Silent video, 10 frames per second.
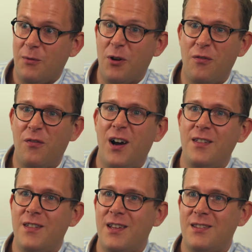We often
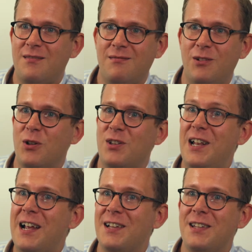find that there's lots
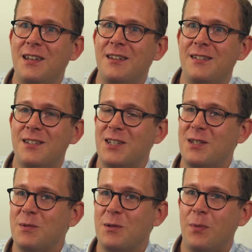of legacy
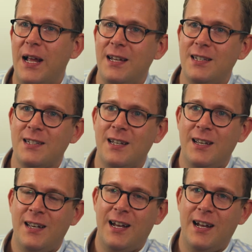systems in place,
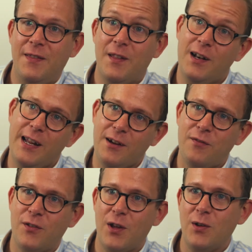and the link
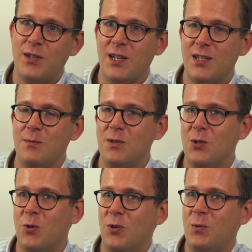for those systems
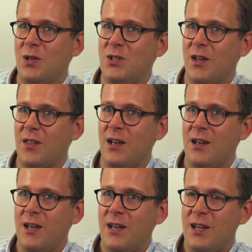to talk to each
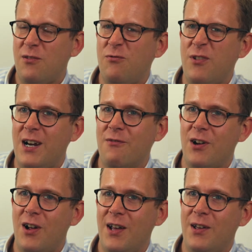other is really
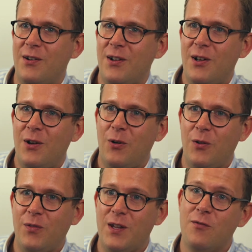reliant
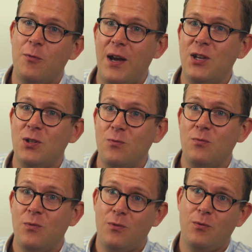on the
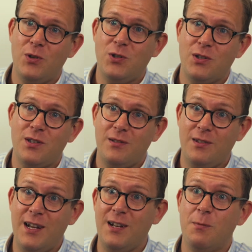information which is
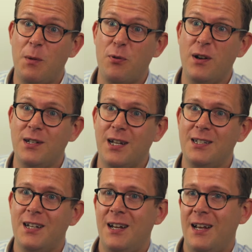needing to be
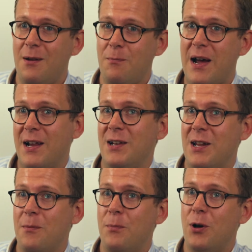printed and
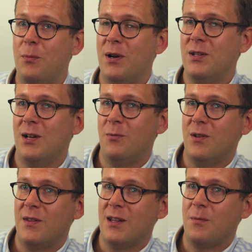manually input by
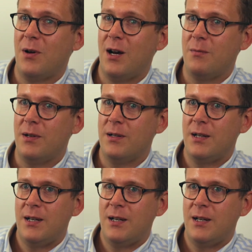someone in that department.